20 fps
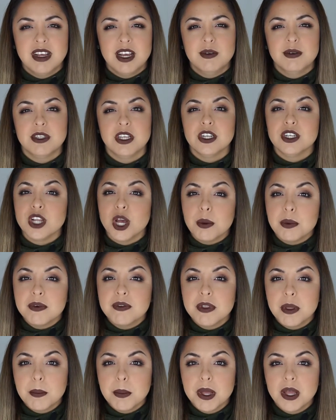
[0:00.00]

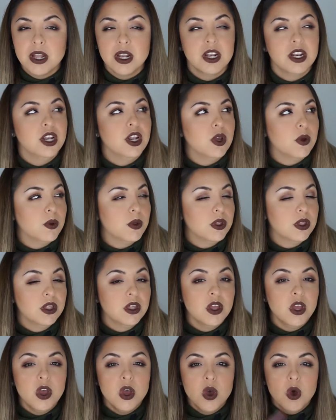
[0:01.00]
of them.
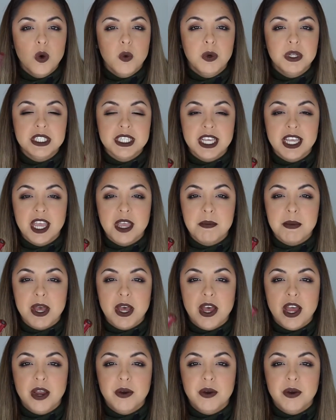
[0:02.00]
Once they came out,